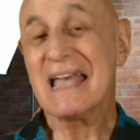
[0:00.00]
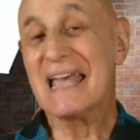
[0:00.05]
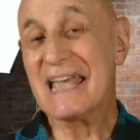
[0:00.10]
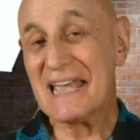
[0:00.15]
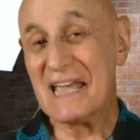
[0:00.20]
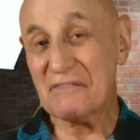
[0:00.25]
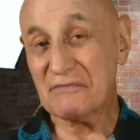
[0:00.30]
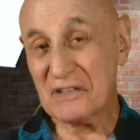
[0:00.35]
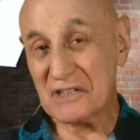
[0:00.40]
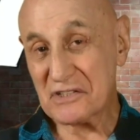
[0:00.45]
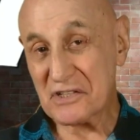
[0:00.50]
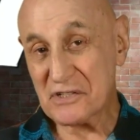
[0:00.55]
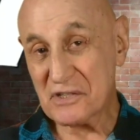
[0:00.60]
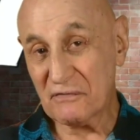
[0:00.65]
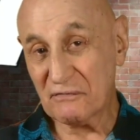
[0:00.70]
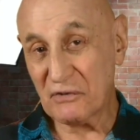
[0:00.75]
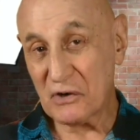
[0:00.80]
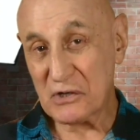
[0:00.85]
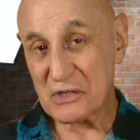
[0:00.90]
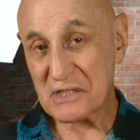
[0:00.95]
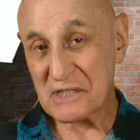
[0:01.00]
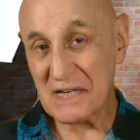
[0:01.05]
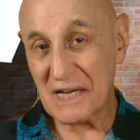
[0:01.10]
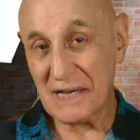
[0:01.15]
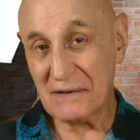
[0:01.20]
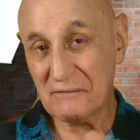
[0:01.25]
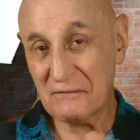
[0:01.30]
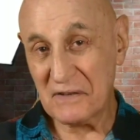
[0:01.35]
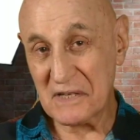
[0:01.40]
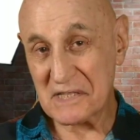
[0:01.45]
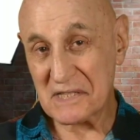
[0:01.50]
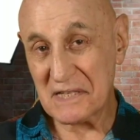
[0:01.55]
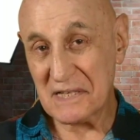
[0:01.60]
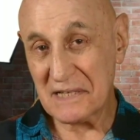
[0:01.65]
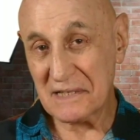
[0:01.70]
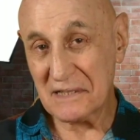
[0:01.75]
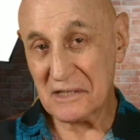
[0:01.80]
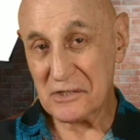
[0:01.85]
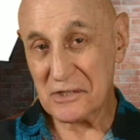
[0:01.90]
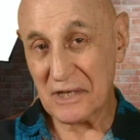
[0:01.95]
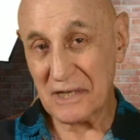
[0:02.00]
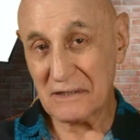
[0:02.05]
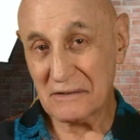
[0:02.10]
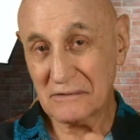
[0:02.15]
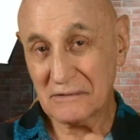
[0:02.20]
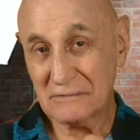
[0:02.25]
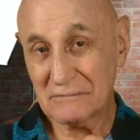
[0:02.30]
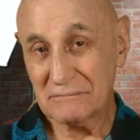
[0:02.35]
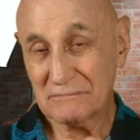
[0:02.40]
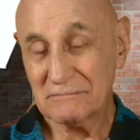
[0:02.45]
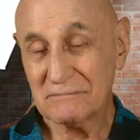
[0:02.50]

If this is your first time visiting the channel,